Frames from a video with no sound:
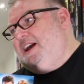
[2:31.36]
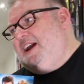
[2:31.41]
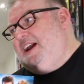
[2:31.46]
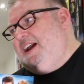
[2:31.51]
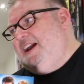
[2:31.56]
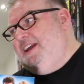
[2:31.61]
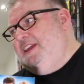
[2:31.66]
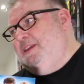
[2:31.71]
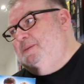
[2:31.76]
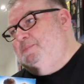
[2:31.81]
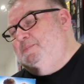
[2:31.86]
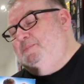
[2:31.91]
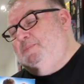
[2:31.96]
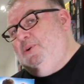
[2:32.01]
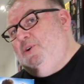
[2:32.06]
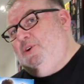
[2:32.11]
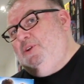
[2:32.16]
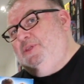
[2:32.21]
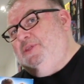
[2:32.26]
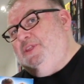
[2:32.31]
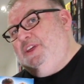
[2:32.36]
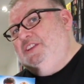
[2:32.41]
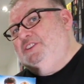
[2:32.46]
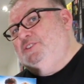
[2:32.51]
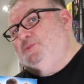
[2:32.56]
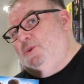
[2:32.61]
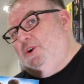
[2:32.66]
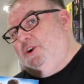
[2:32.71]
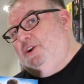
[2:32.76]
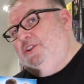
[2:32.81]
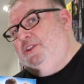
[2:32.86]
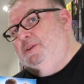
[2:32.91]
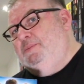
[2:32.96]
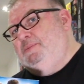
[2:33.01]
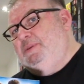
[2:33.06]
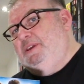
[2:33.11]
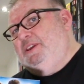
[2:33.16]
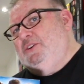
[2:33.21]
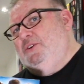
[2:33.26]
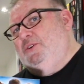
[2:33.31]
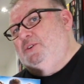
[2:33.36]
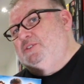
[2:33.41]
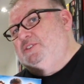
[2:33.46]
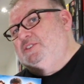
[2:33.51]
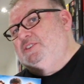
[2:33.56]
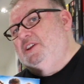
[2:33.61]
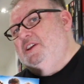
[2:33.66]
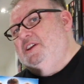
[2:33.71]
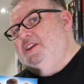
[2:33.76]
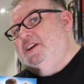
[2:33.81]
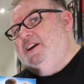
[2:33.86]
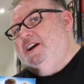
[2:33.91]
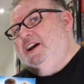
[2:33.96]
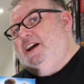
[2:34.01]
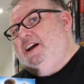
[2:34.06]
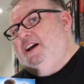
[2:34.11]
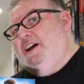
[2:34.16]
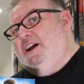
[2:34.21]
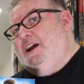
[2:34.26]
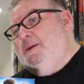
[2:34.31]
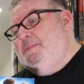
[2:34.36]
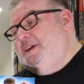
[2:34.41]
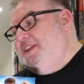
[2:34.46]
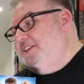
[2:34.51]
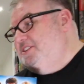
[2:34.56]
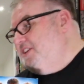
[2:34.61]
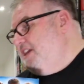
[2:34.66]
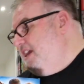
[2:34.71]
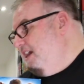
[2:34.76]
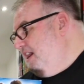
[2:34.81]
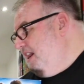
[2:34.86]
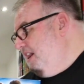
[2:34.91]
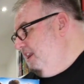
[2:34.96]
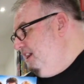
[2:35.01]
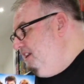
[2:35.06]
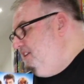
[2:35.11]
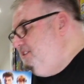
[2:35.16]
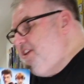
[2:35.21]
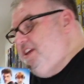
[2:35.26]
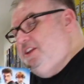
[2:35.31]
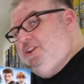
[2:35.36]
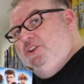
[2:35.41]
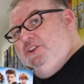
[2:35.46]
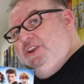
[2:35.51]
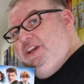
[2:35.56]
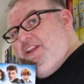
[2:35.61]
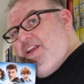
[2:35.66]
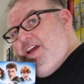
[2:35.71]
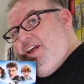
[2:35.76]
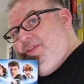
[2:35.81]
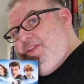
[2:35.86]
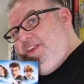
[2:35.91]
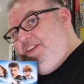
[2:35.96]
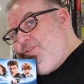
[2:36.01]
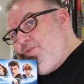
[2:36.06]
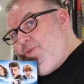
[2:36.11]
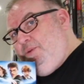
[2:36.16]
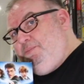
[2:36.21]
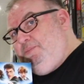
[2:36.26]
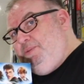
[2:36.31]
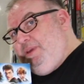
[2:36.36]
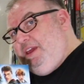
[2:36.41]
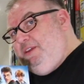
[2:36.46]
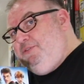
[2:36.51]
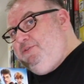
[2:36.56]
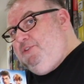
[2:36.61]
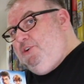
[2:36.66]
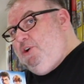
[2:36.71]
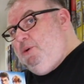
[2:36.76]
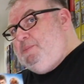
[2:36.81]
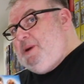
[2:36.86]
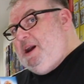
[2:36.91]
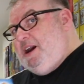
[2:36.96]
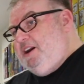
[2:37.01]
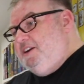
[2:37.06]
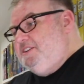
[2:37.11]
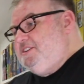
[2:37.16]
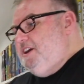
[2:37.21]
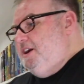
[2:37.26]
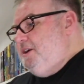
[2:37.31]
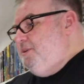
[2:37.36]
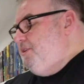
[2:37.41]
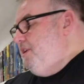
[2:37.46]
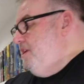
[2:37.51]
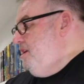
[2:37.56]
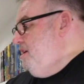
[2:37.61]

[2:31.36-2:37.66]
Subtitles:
I bought this one because I managed to get a nice deal on it, and this will be for part out